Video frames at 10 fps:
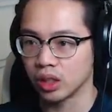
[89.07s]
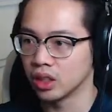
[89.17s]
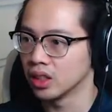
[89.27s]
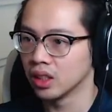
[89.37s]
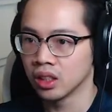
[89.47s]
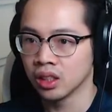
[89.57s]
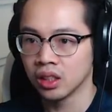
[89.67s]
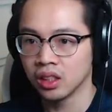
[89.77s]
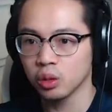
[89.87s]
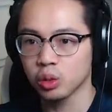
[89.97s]
only
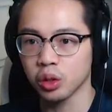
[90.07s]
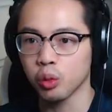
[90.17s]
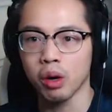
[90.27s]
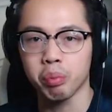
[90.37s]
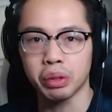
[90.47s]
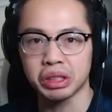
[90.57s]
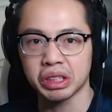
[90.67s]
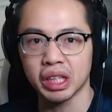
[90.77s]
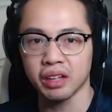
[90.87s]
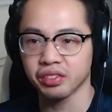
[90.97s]
there's only one
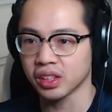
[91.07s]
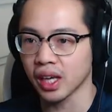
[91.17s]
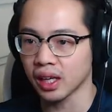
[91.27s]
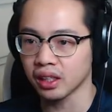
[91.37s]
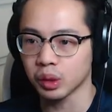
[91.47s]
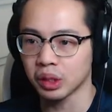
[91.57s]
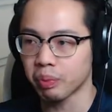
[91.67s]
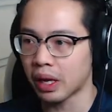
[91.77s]
person left standing with a